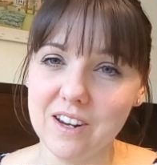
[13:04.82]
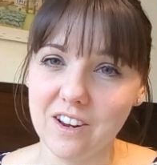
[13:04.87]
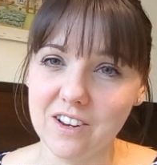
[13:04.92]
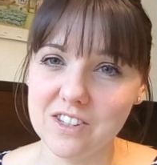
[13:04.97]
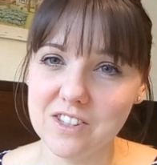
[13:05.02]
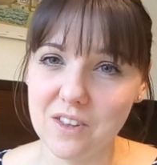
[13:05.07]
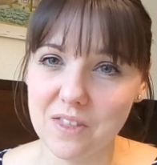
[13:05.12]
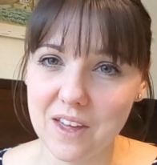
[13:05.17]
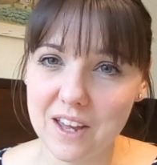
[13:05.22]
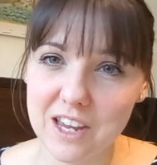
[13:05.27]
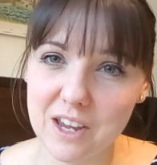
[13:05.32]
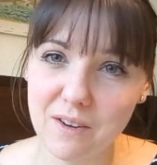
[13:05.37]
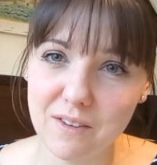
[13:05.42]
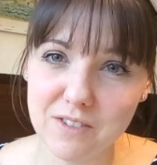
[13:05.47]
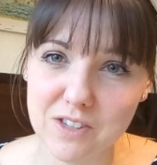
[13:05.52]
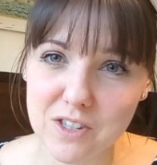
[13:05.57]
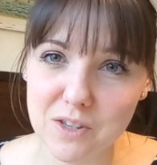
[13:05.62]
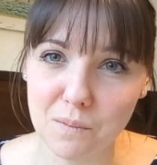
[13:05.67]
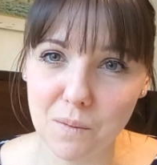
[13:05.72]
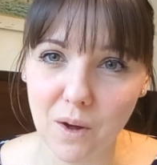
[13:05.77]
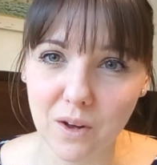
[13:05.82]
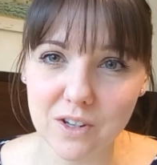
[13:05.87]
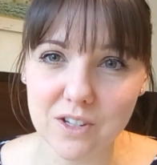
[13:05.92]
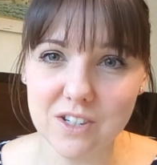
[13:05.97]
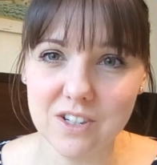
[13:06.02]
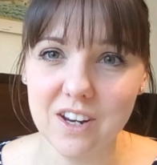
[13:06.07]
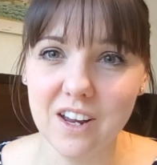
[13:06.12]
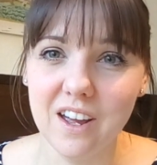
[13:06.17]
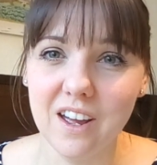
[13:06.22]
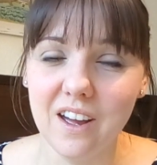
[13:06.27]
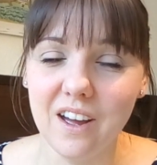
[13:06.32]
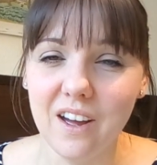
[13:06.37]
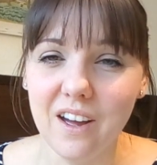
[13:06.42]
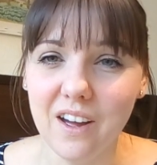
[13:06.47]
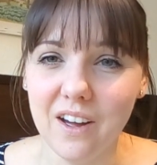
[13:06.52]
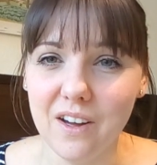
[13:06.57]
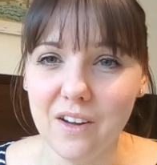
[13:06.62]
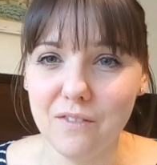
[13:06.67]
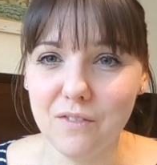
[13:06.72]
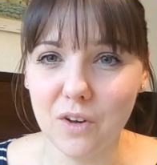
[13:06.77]
nice. So thank you ever so much
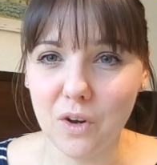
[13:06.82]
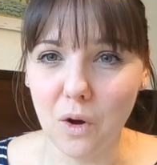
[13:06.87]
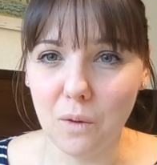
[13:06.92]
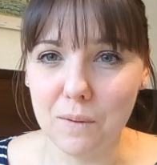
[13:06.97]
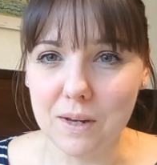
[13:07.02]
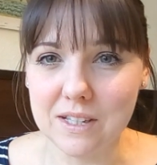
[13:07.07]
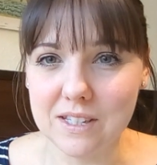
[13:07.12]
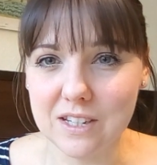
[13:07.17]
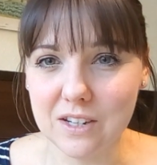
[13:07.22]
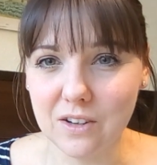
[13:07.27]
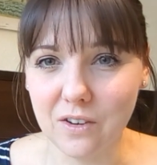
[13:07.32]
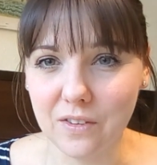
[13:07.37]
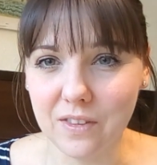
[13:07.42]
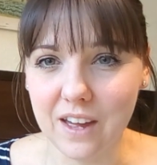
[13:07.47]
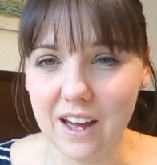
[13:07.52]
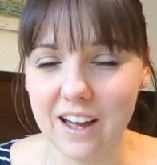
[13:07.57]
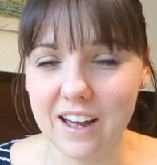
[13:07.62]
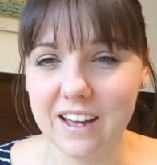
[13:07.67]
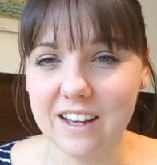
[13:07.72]
for commenting on that.